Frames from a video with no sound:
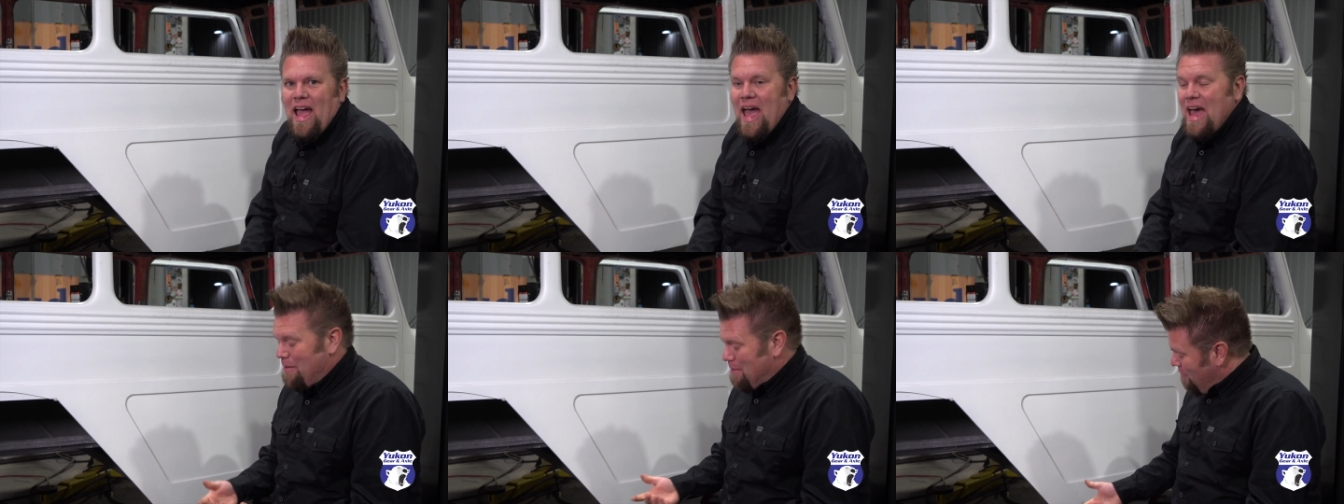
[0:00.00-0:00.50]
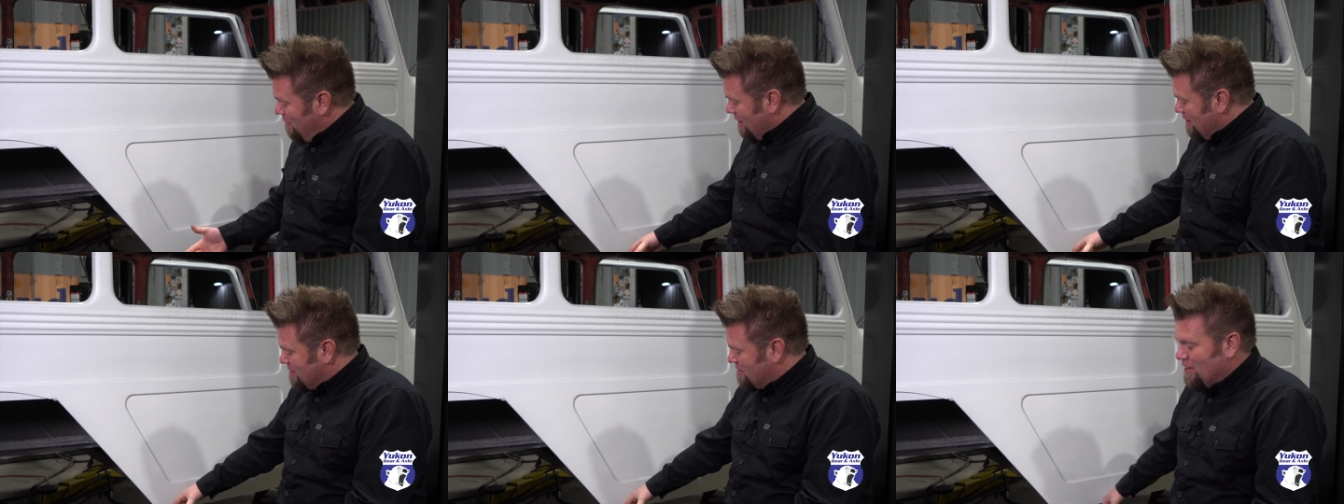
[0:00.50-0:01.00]
And I'm even
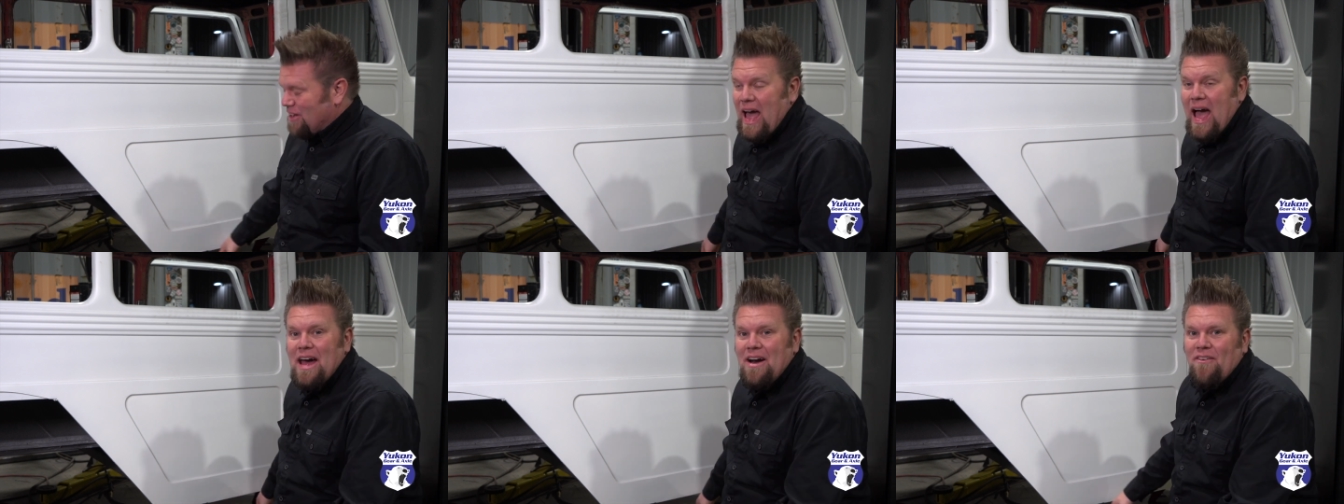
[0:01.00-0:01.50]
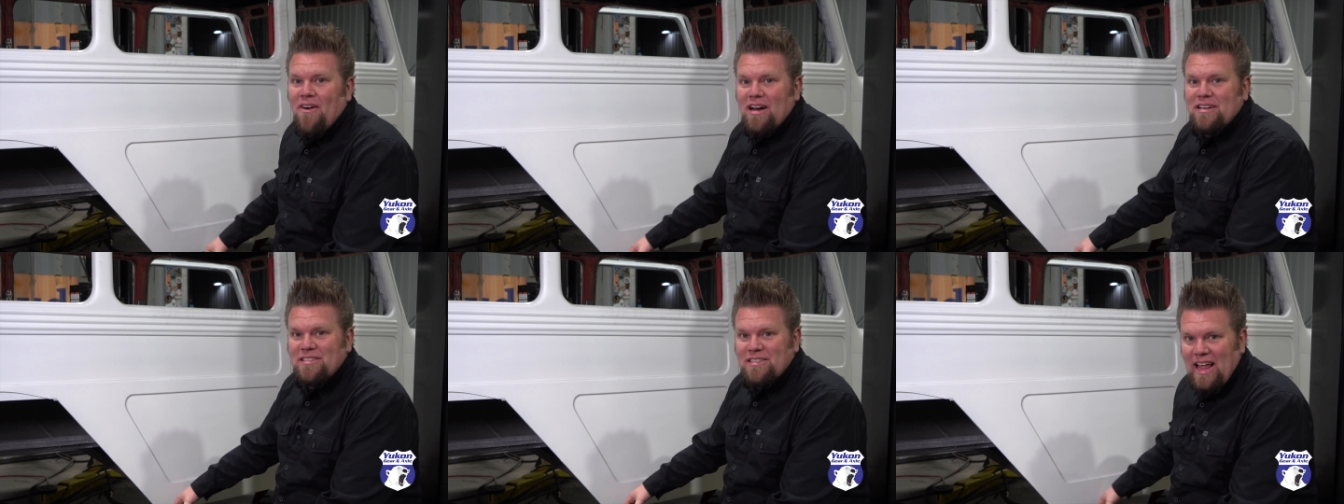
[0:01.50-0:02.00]
gonna still add a
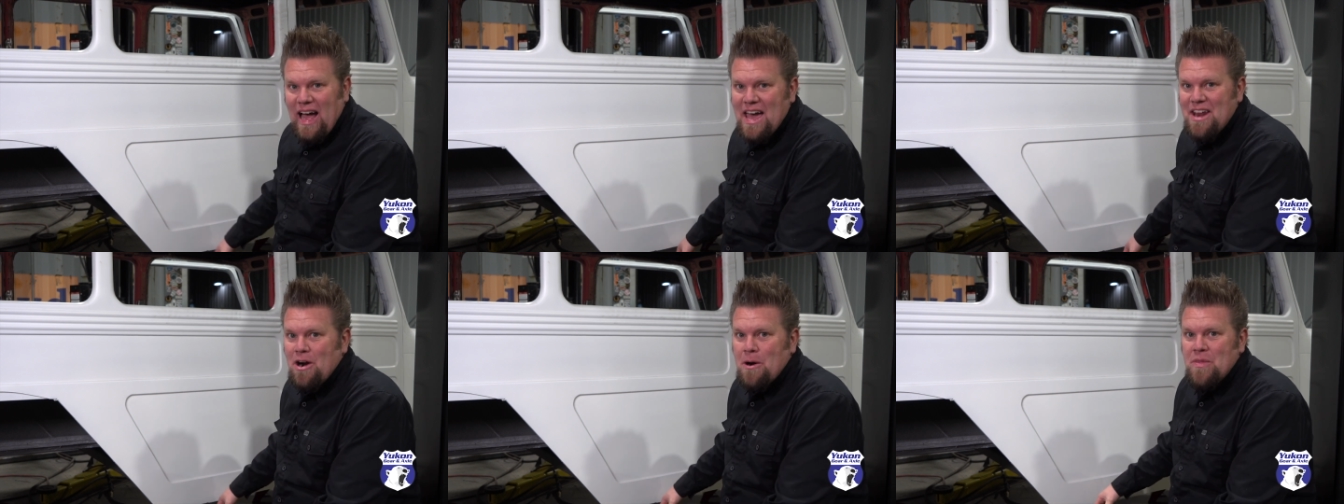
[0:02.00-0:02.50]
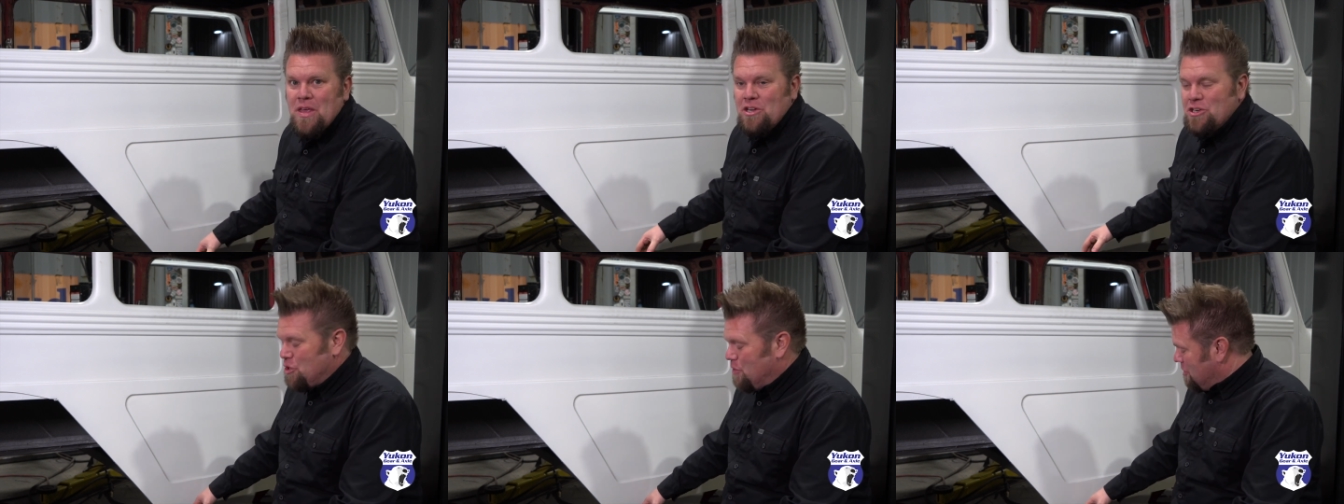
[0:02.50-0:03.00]
rock slider
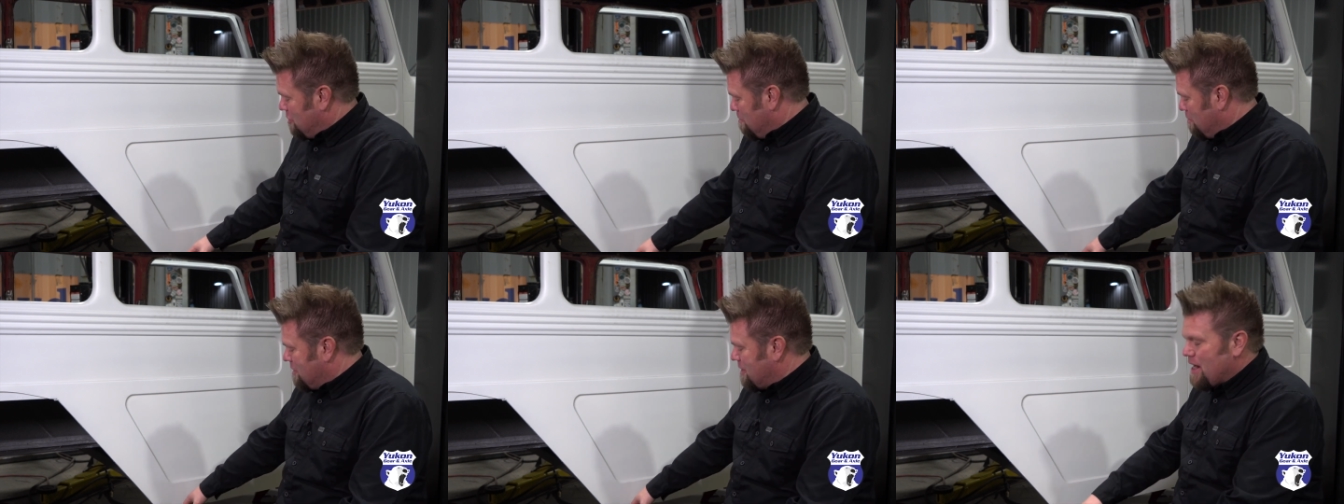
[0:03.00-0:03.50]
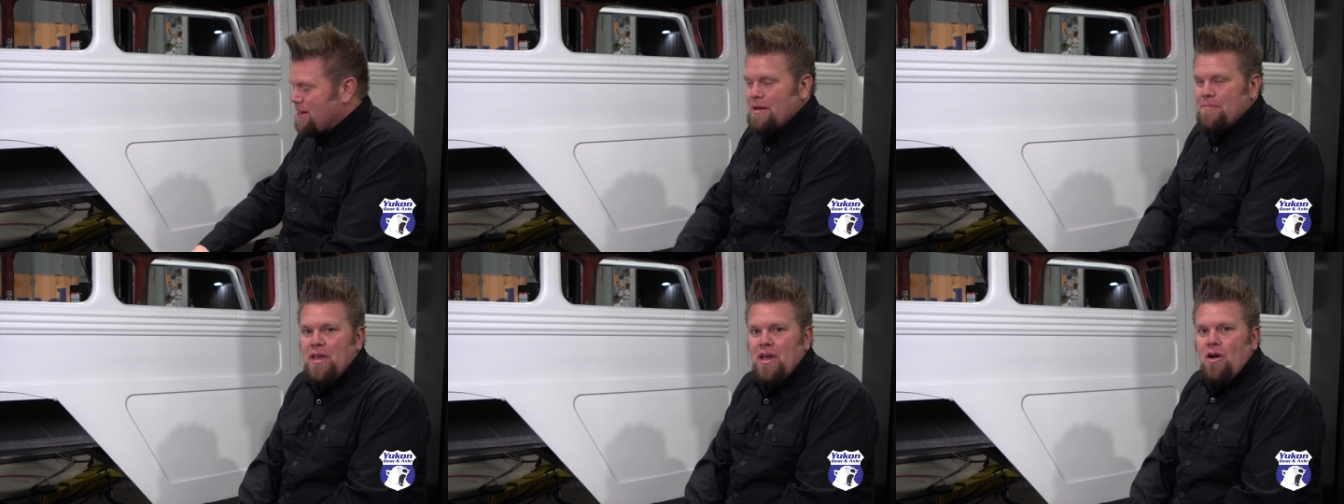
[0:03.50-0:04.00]
to it to protect
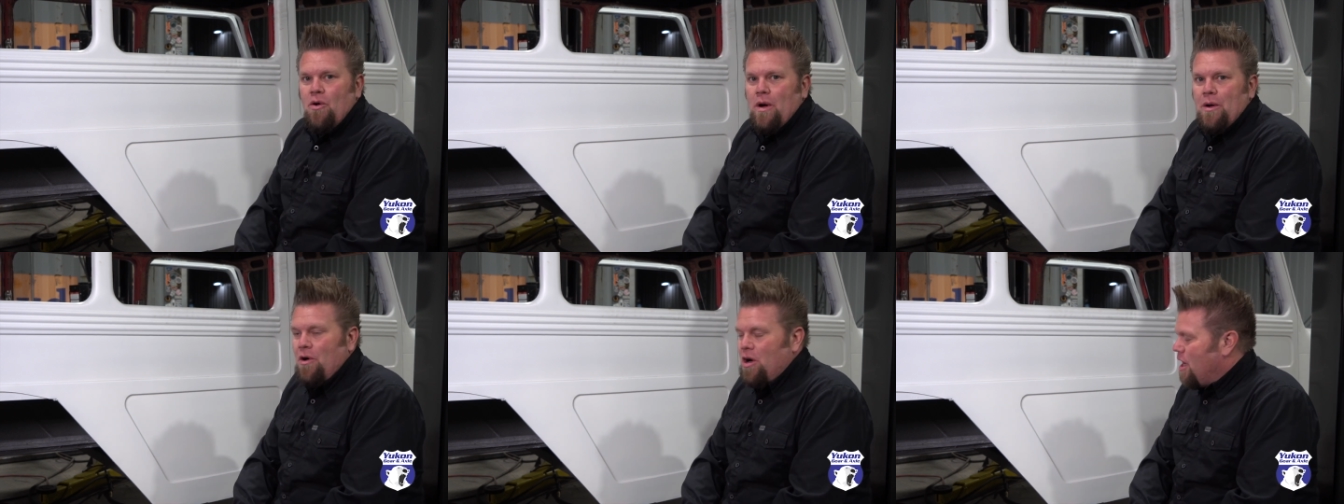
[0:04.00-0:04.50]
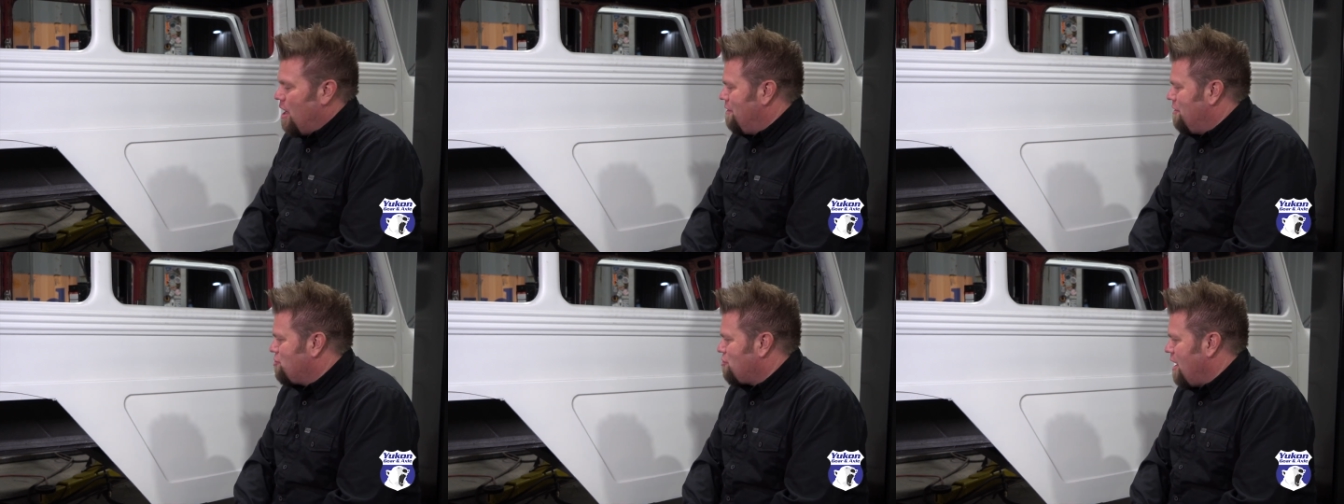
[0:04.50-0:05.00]
it when we're on
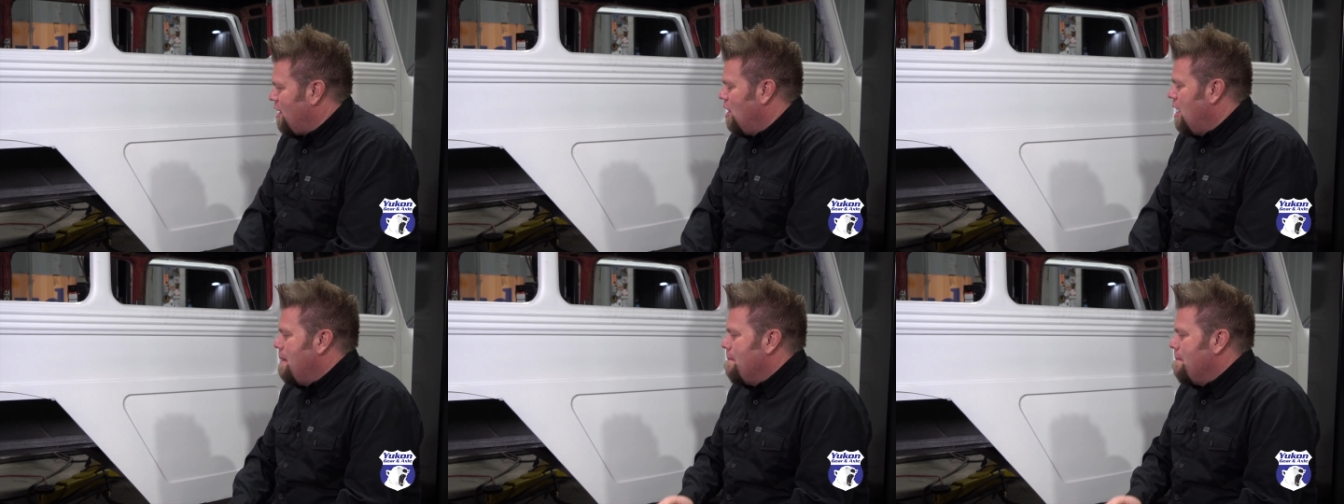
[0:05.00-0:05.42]
the trail.